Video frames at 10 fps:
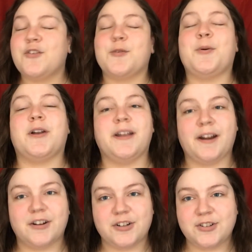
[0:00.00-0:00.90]
Supporting
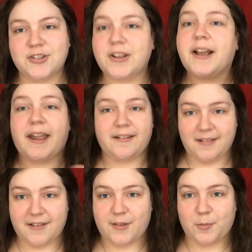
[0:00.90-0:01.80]
characters,
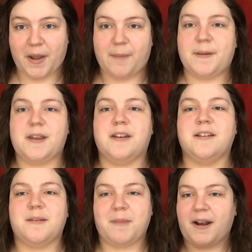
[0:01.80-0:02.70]
again, this is my
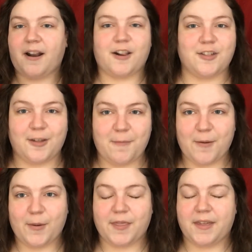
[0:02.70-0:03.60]
opinion, may not actually
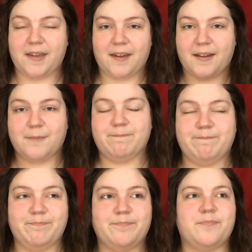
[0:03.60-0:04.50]
be what the
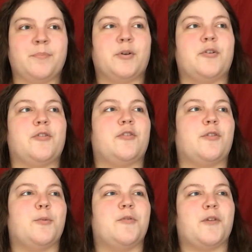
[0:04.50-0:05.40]
producers
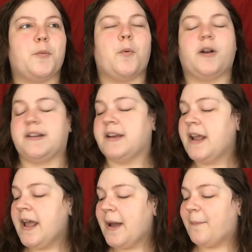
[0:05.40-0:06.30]
of the movie wanted,
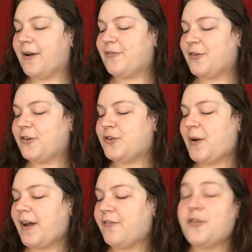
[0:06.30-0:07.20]
but first you
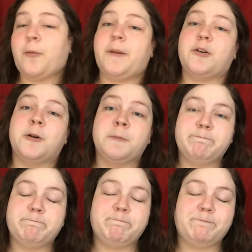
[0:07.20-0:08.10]
have Dopinder,
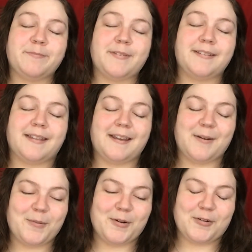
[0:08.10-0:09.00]
the
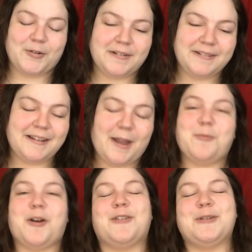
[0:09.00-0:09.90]
wonderful
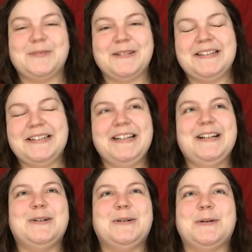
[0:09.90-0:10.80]
cab driver,
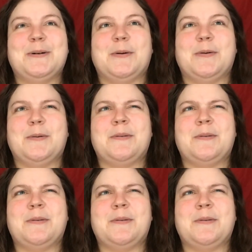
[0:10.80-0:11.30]
who